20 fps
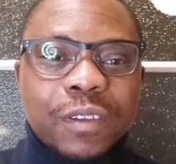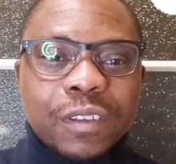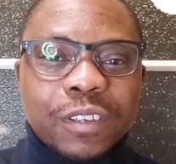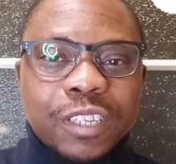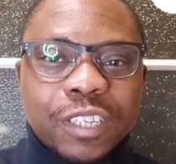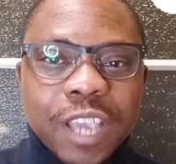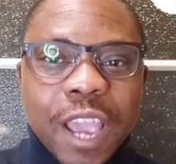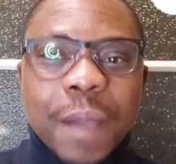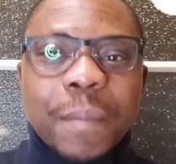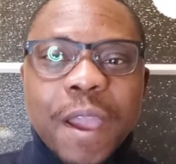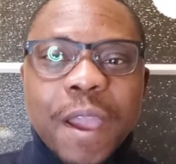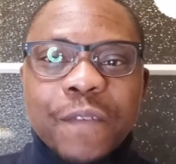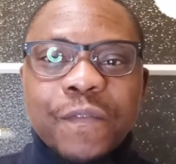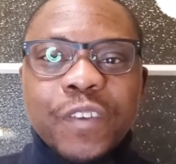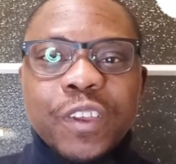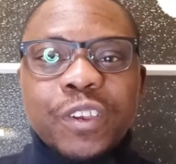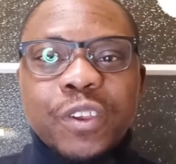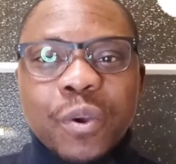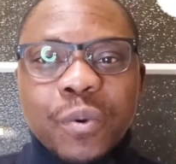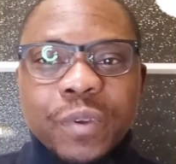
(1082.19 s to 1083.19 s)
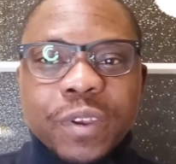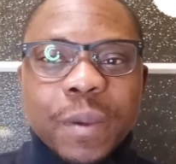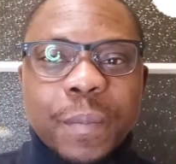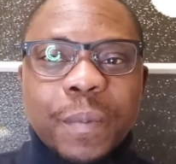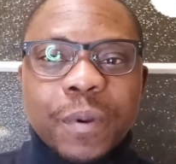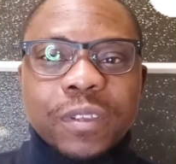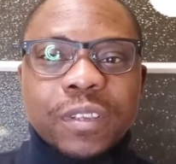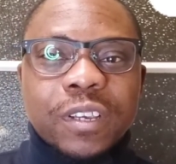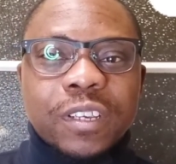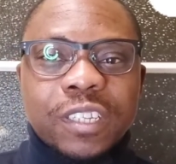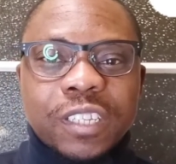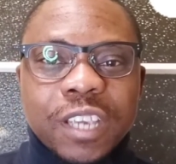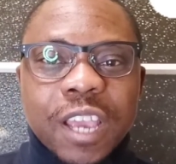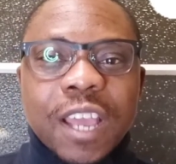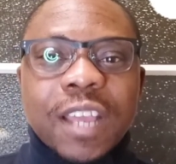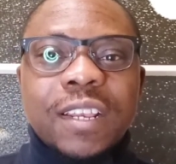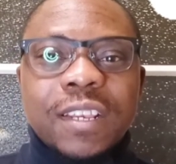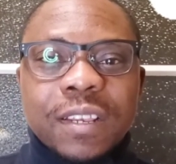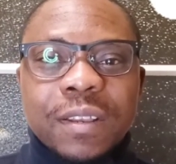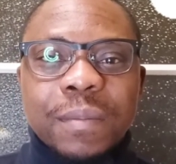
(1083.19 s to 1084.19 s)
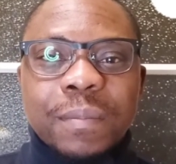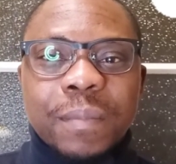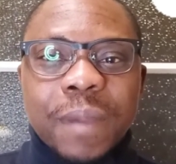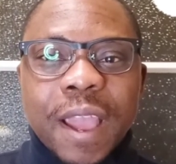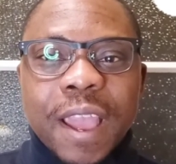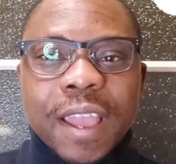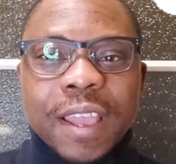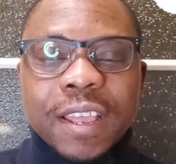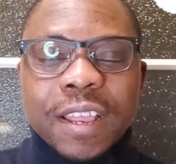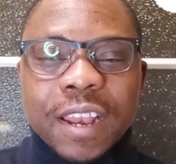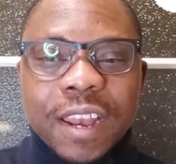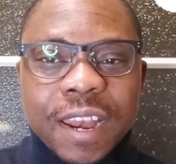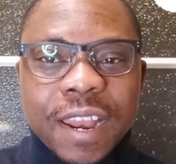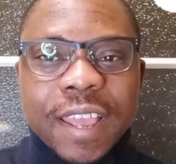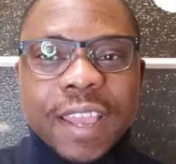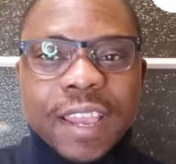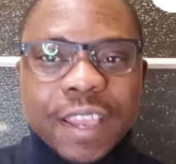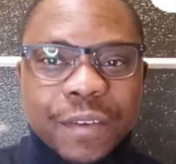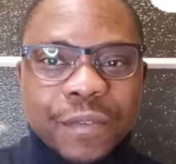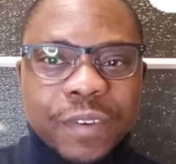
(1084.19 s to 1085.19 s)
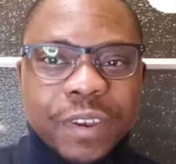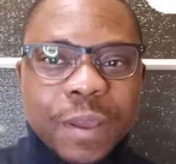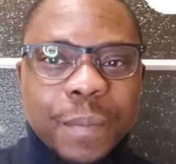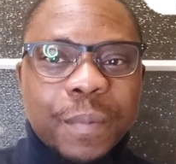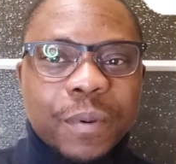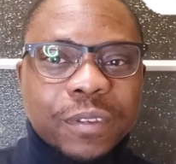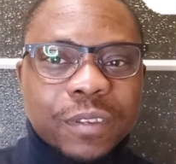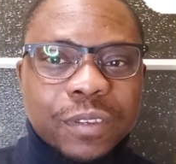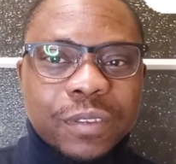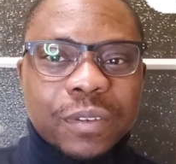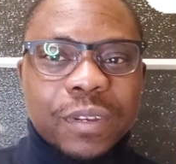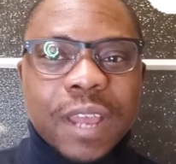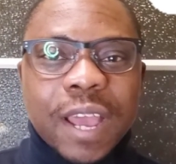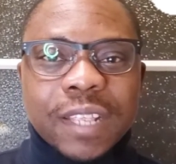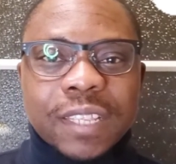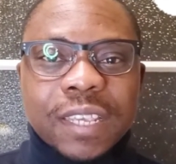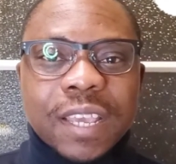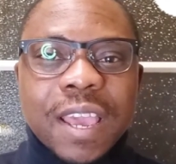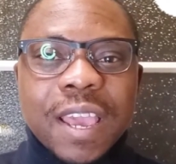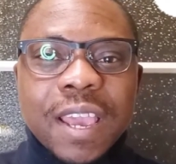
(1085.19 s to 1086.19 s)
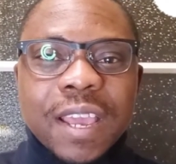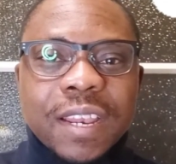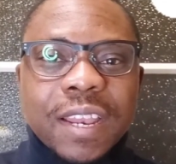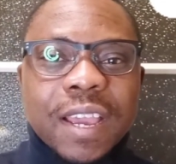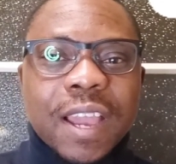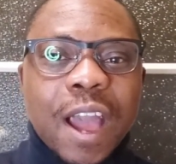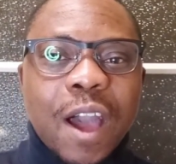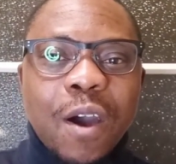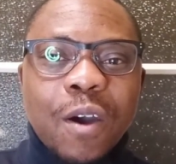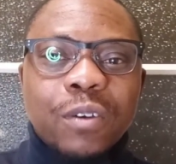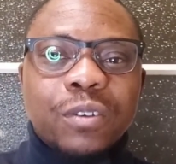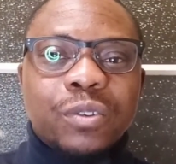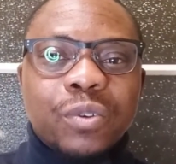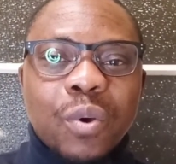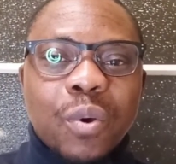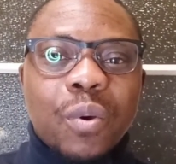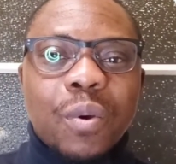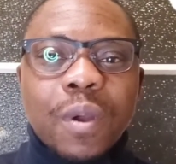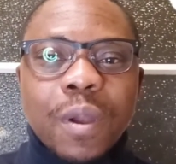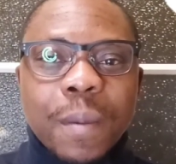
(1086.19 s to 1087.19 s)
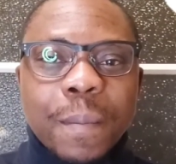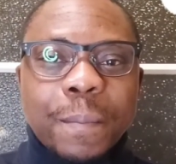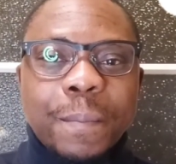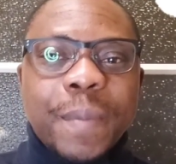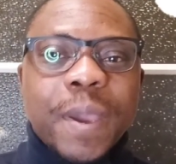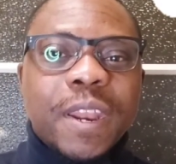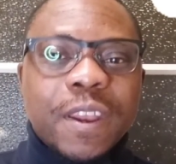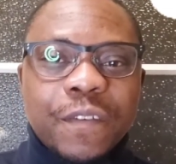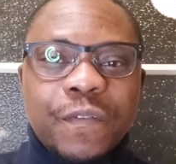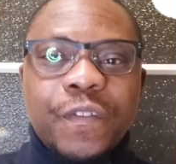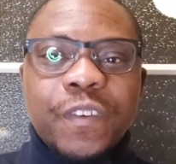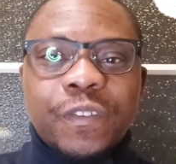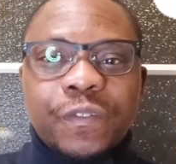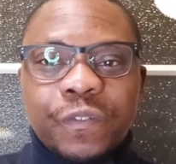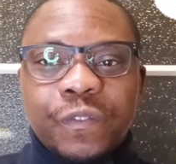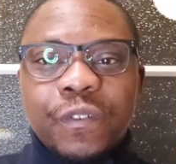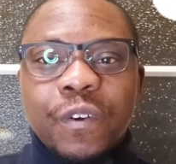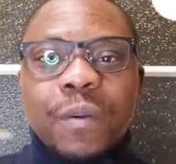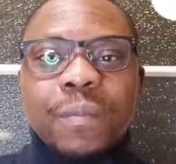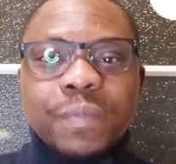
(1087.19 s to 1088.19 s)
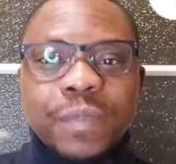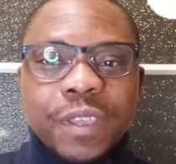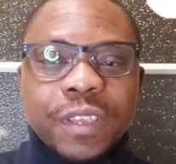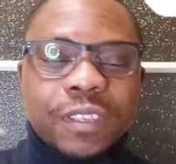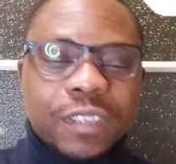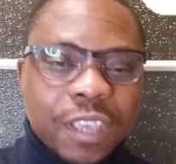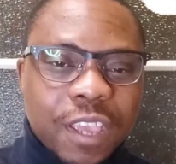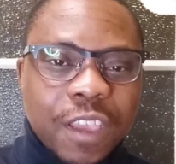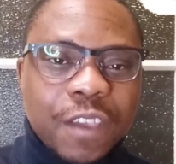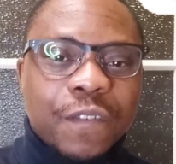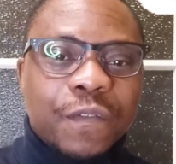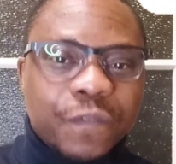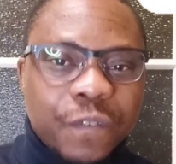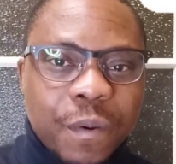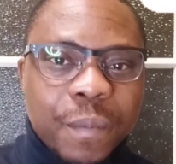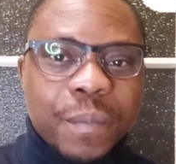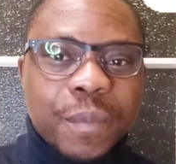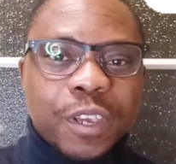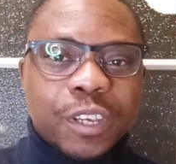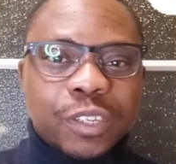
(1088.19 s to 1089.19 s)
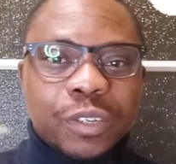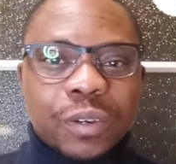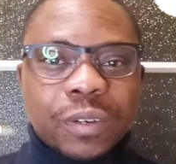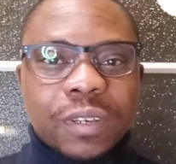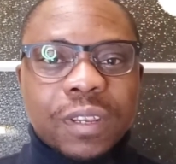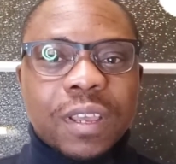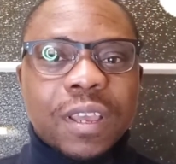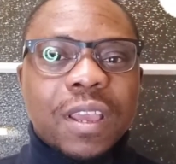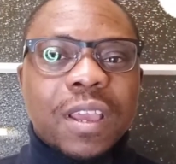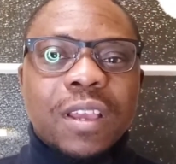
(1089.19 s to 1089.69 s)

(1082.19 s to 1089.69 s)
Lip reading: Share video with the person, share my link with the person, so that they can also benefit from this information.